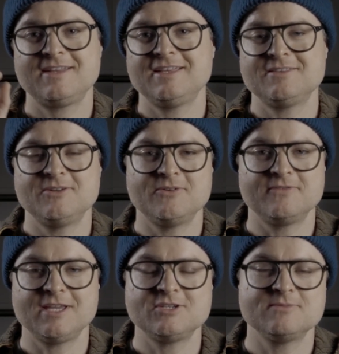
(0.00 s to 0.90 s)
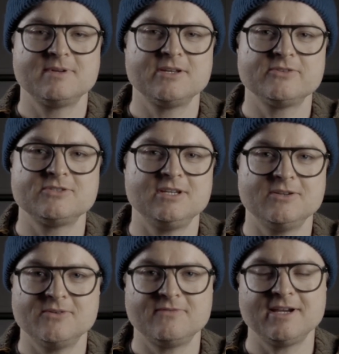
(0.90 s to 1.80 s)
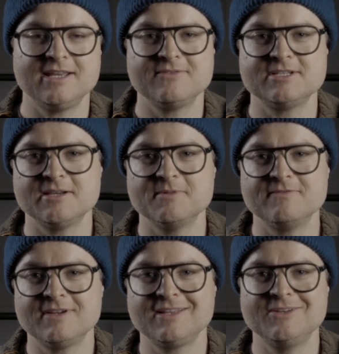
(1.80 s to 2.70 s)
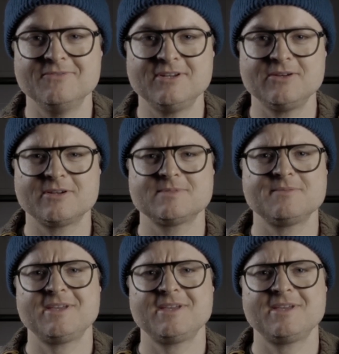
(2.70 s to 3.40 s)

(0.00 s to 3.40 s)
hit the notification bell so you get notified every time a new video comes up.